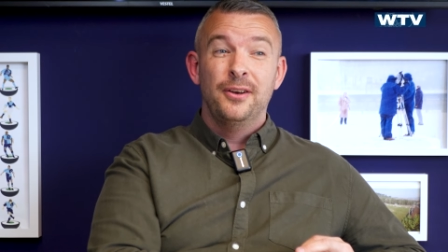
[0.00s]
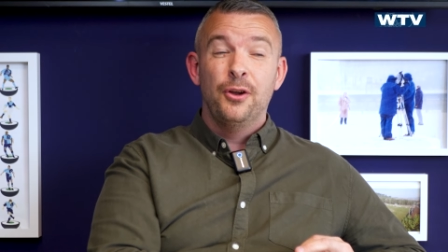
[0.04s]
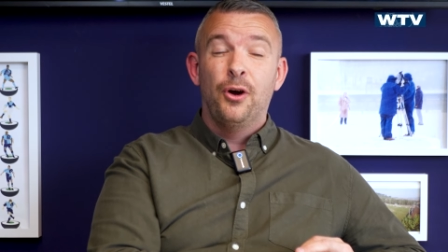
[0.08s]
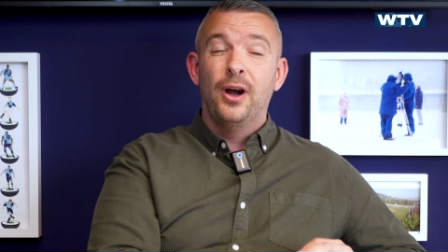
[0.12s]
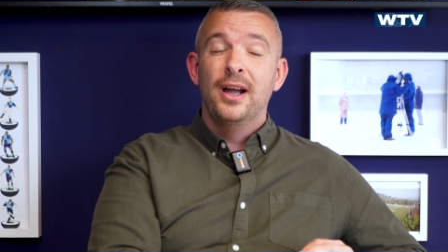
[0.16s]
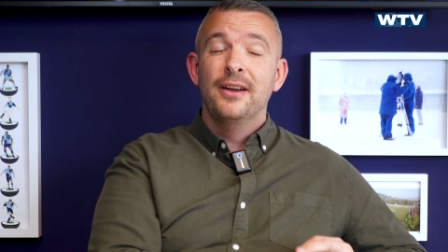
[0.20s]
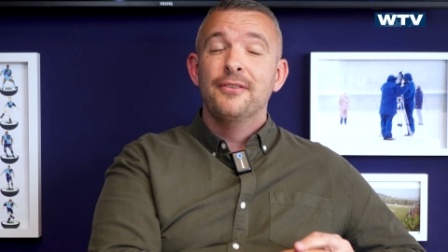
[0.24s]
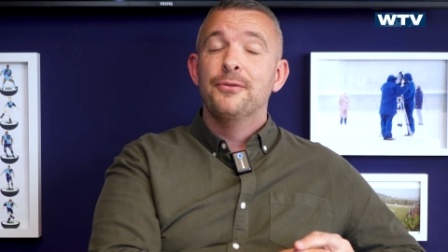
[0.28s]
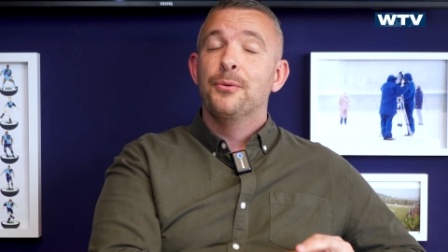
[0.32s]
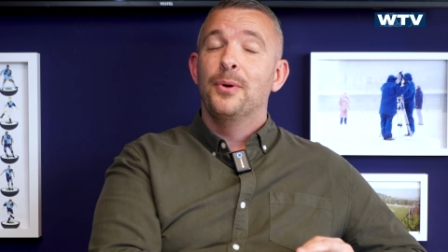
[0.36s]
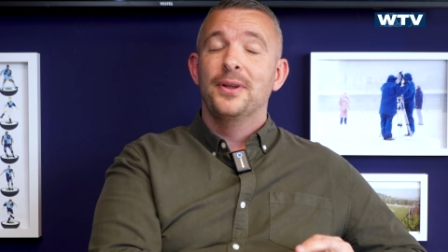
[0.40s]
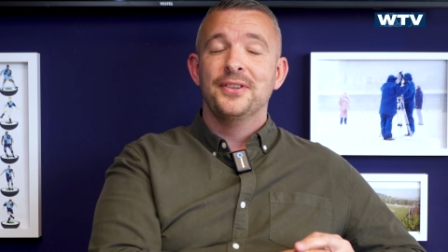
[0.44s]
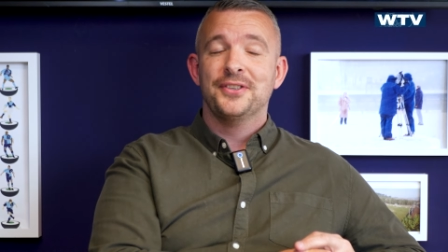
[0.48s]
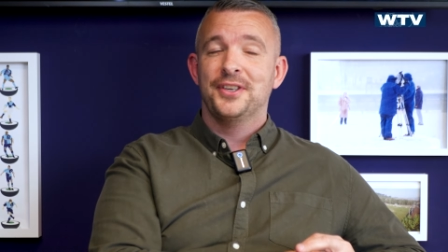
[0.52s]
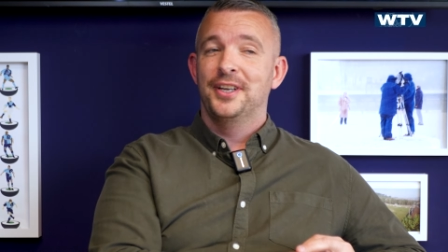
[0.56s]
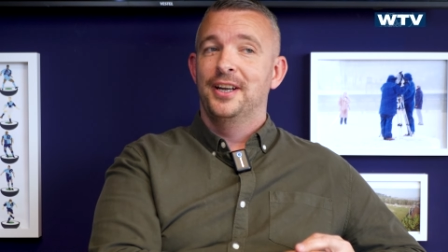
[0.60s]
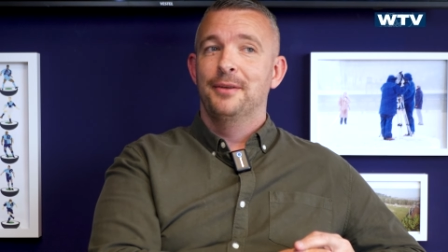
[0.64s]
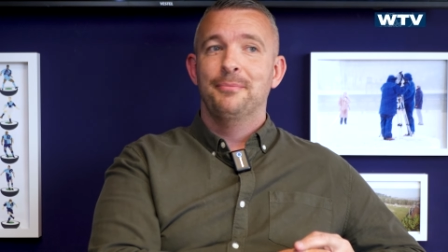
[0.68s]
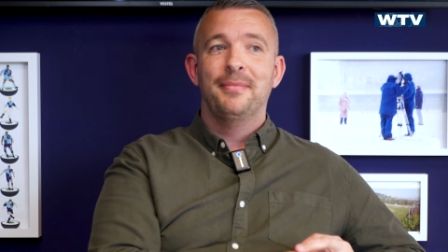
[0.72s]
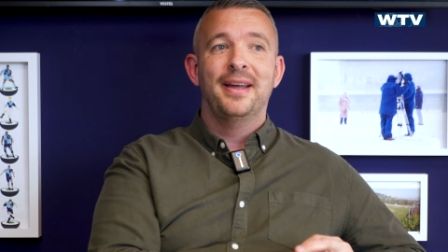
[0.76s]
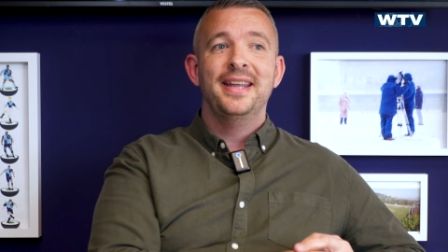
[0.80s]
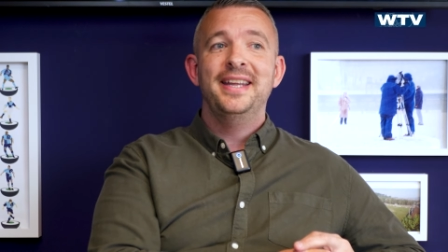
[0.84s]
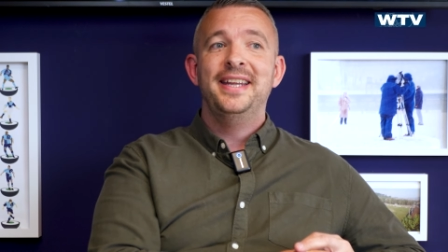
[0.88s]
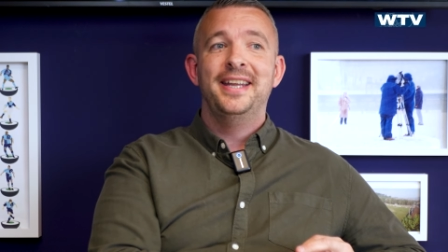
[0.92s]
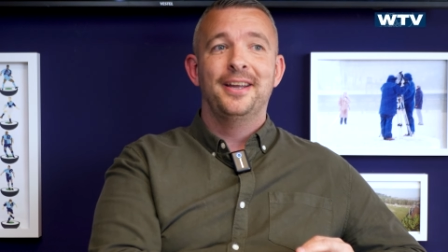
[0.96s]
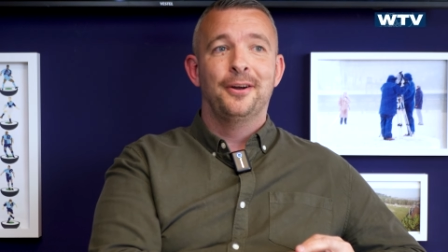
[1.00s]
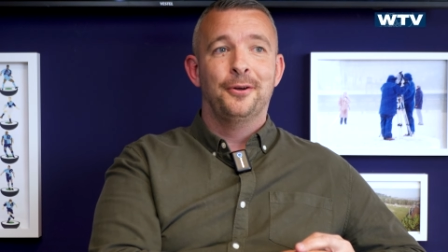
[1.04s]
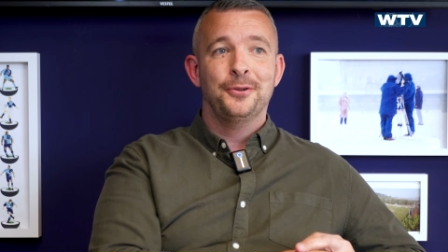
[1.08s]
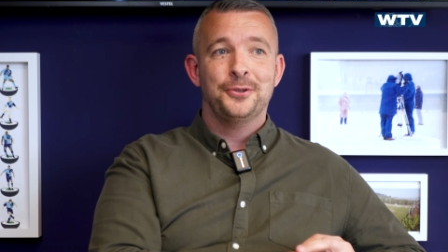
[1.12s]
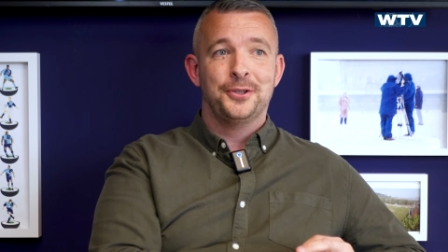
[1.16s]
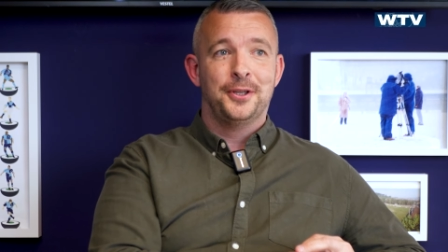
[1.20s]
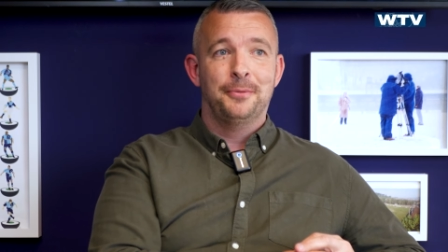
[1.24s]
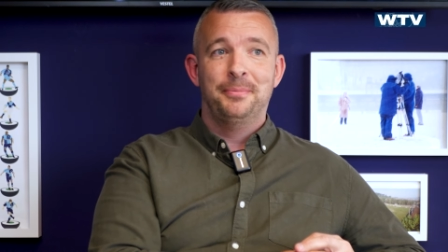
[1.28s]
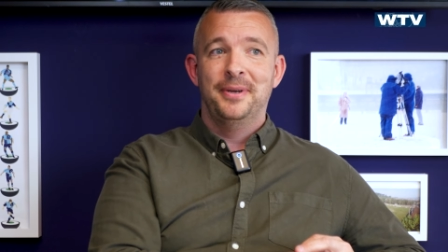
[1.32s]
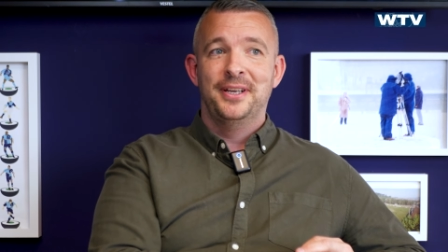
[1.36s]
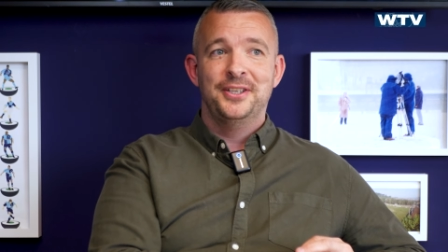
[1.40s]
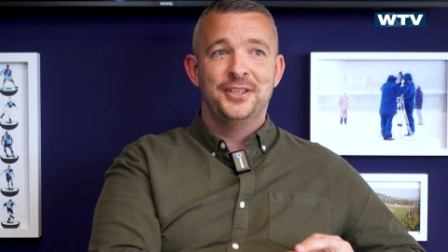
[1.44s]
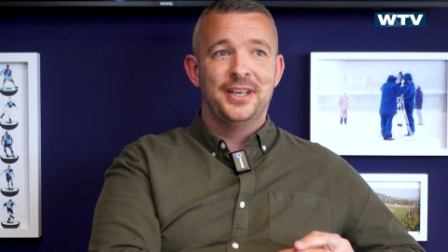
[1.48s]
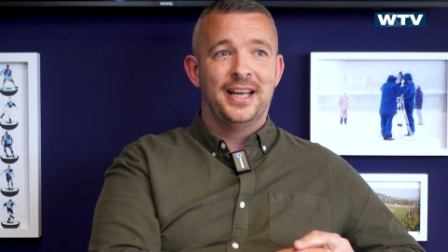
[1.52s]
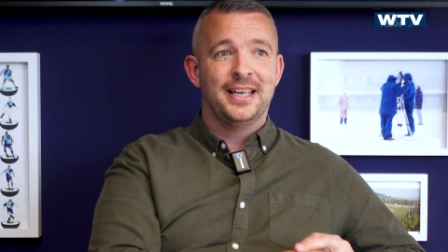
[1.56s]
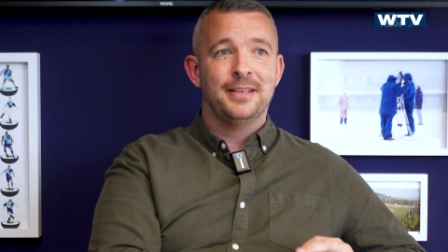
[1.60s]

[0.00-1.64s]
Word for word: not everyone's going to make it onto the pitch